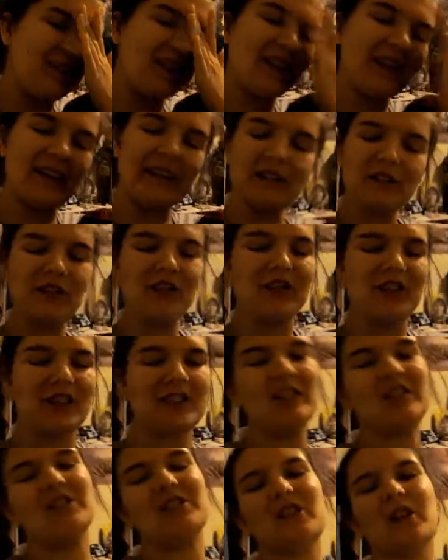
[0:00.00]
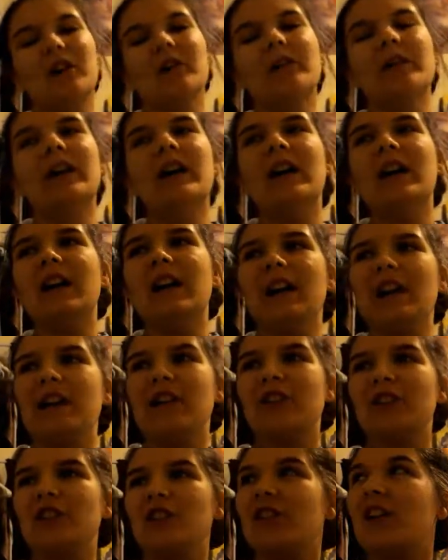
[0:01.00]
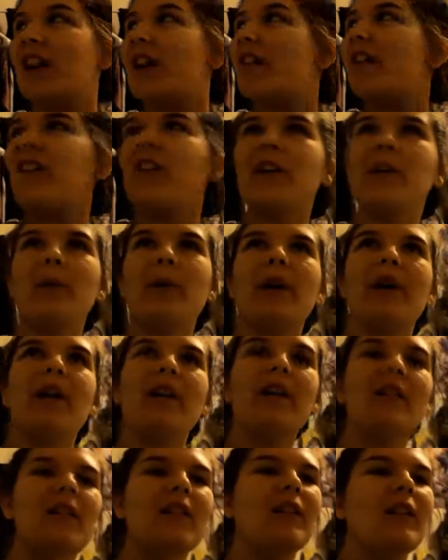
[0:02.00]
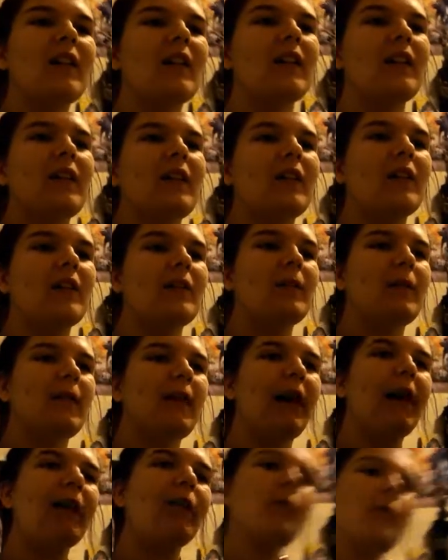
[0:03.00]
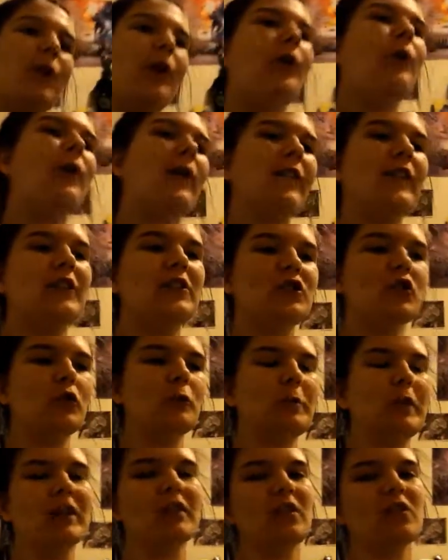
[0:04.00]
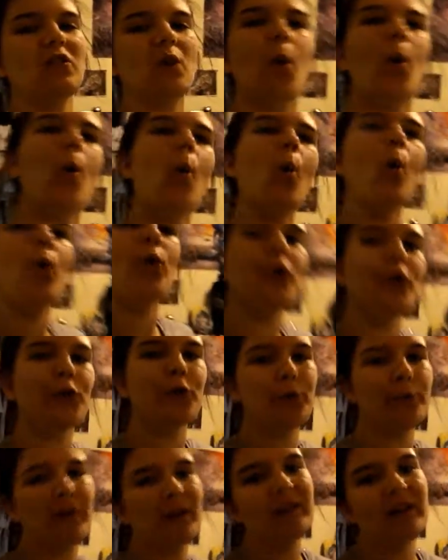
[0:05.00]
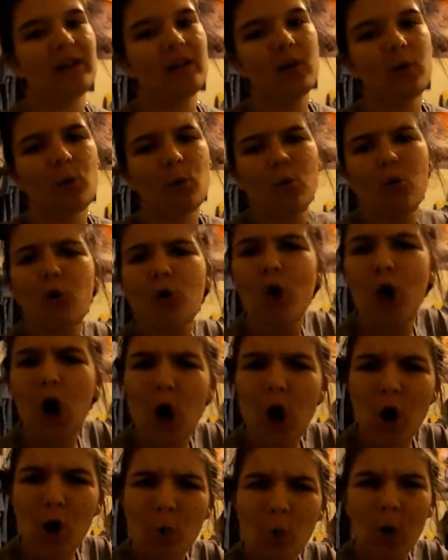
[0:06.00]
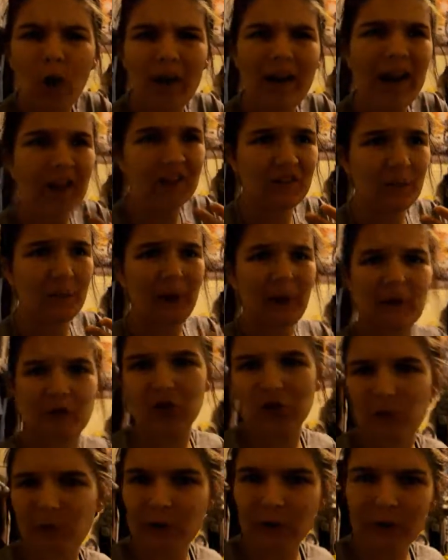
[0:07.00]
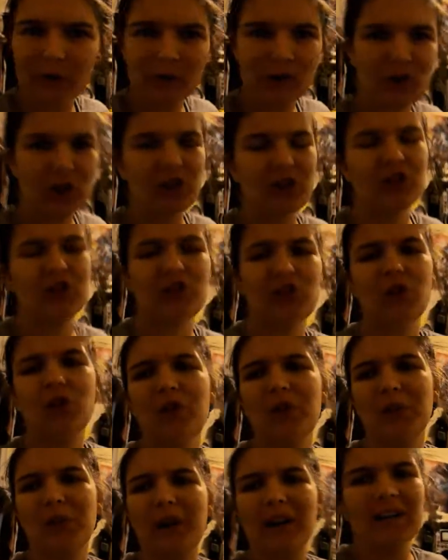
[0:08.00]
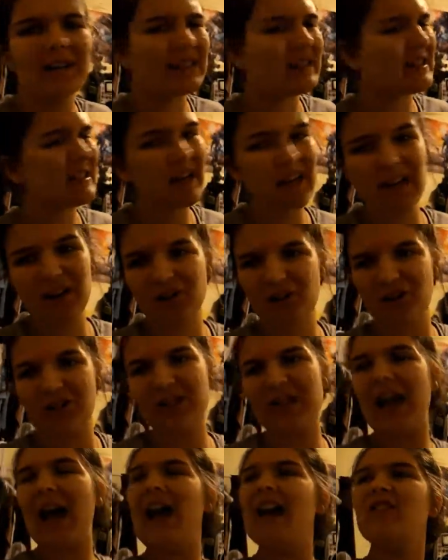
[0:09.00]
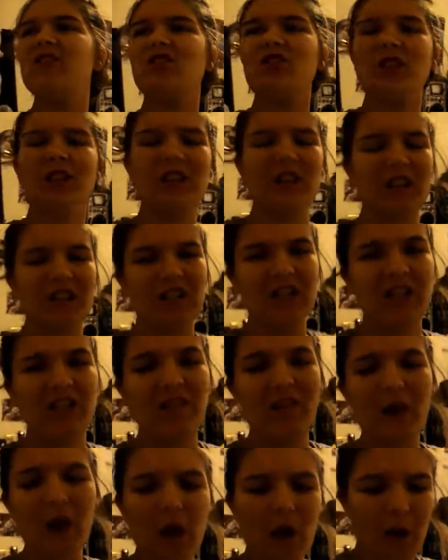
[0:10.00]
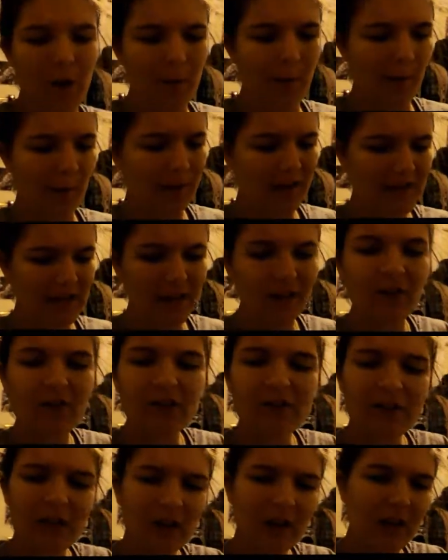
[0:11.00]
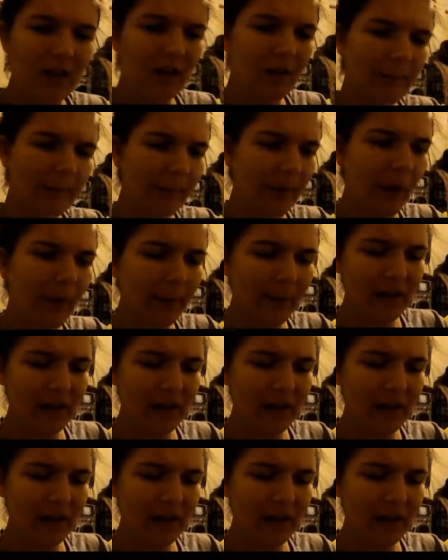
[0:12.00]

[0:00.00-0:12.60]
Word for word: it just doesn't sew. It's just not very well I don't know if it's just because it's old or it's because I don't know enough about sewing machines to know the right stitch and tension and stuff, but my needles um, not